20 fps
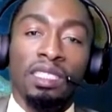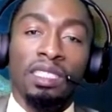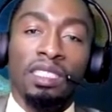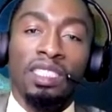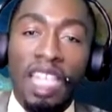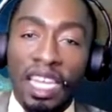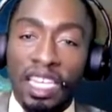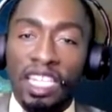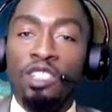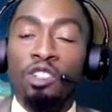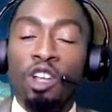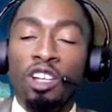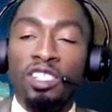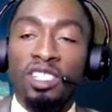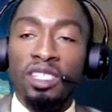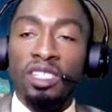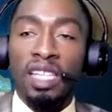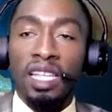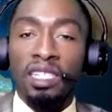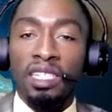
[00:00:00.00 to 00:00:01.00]
Check on your
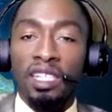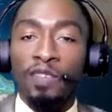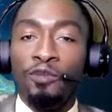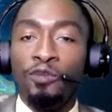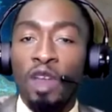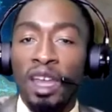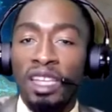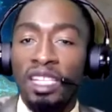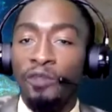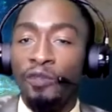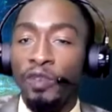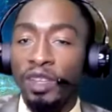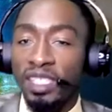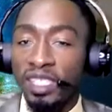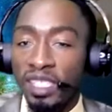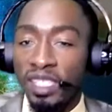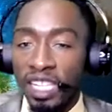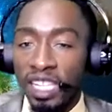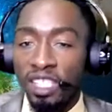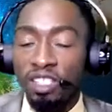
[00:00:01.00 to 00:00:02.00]
state. If you're in different
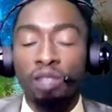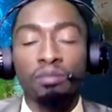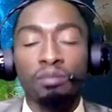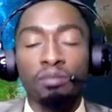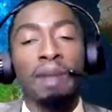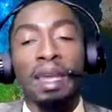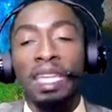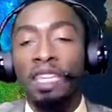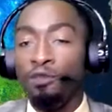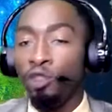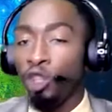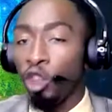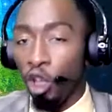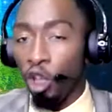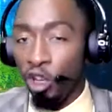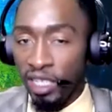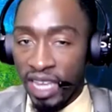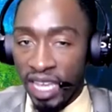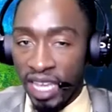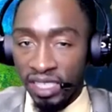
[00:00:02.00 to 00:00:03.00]
states, sometimes I give you
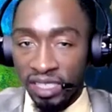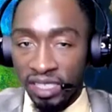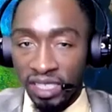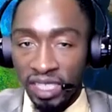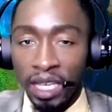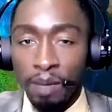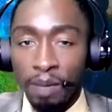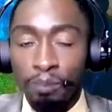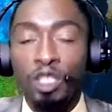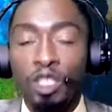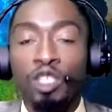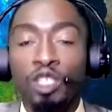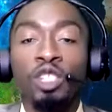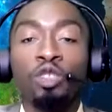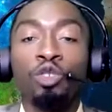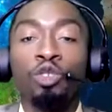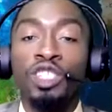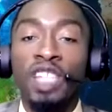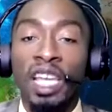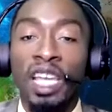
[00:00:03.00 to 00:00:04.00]
30 days. But you need
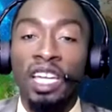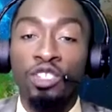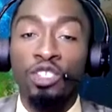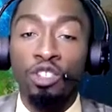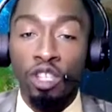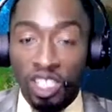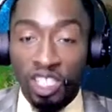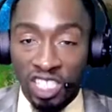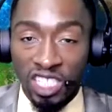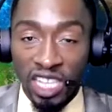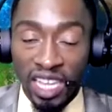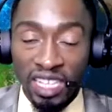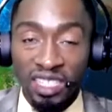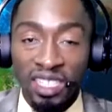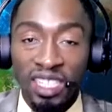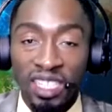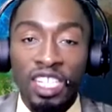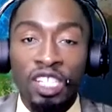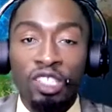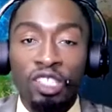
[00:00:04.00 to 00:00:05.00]
to check on your state
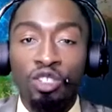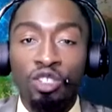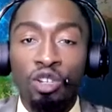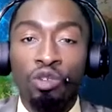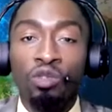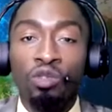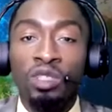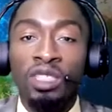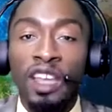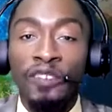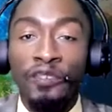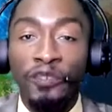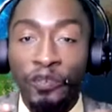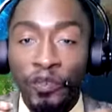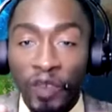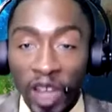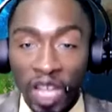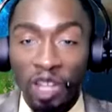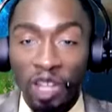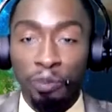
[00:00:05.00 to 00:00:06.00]
to know the
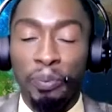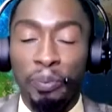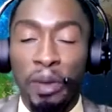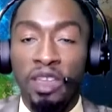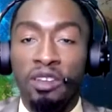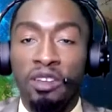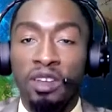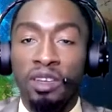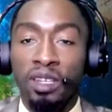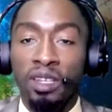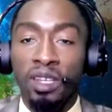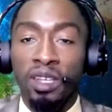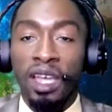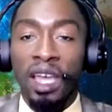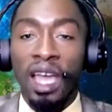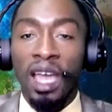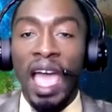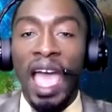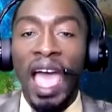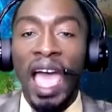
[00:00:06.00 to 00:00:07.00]
free look period.
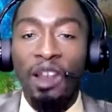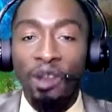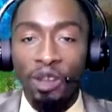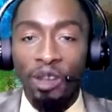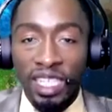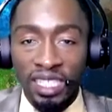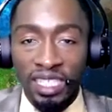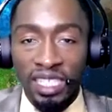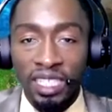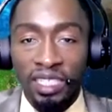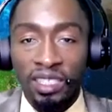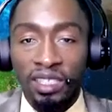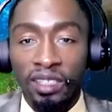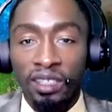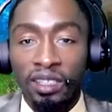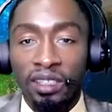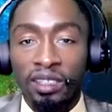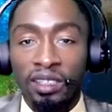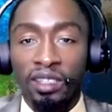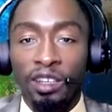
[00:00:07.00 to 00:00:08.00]
How long is it?
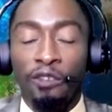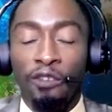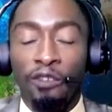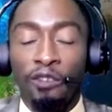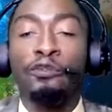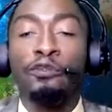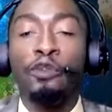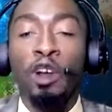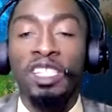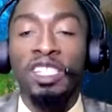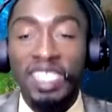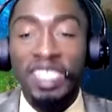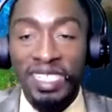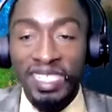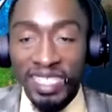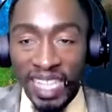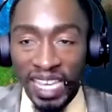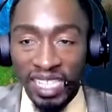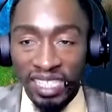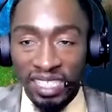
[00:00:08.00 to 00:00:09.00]
14
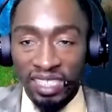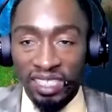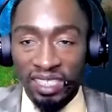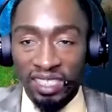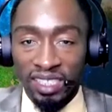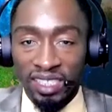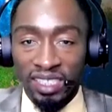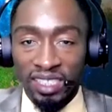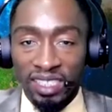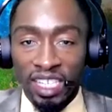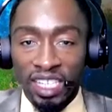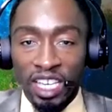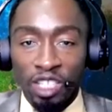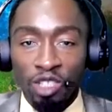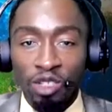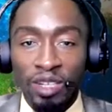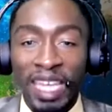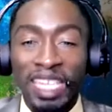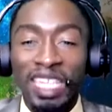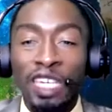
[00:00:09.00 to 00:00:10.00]
days.
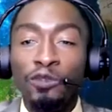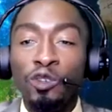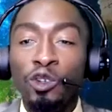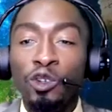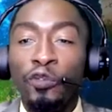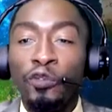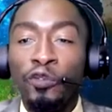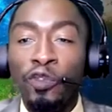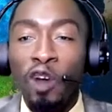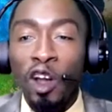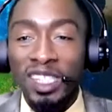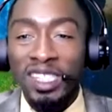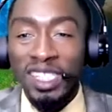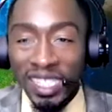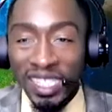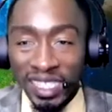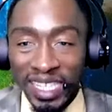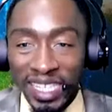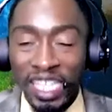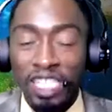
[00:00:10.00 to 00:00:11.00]
So they give you
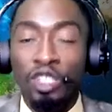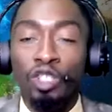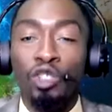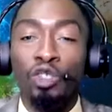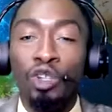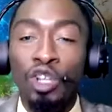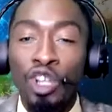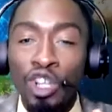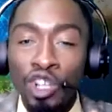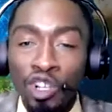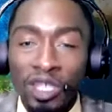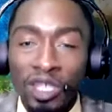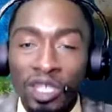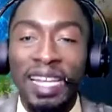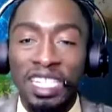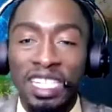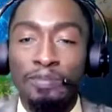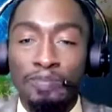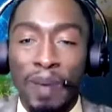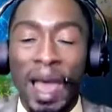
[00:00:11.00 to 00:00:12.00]
14 days to look
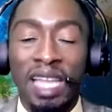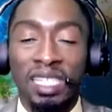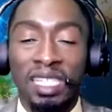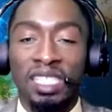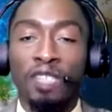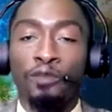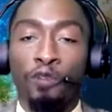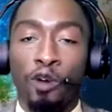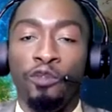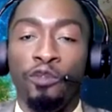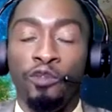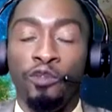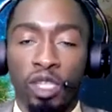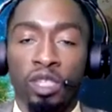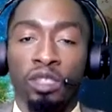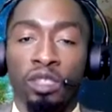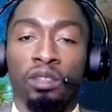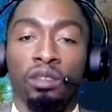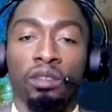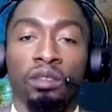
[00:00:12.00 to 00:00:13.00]
at the policy for free.
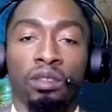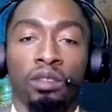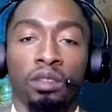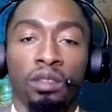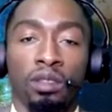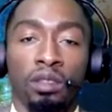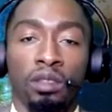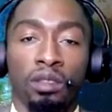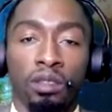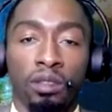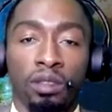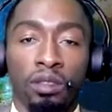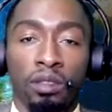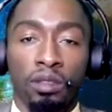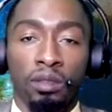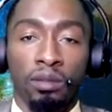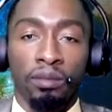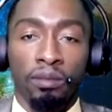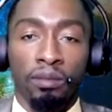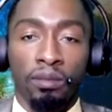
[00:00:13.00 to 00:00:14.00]

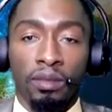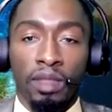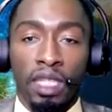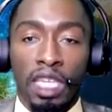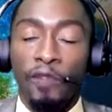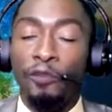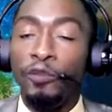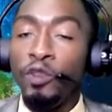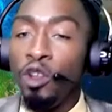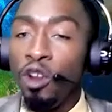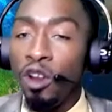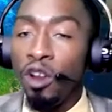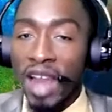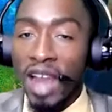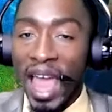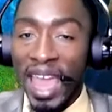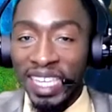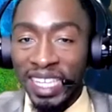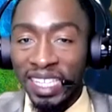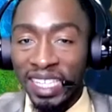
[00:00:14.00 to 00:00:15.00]
If you don't
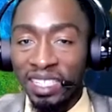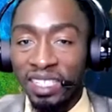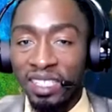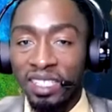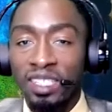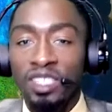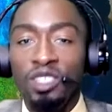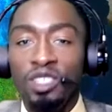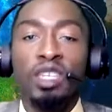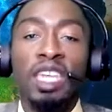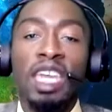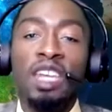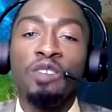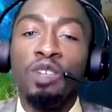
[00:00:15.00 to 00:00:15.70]
like it, you can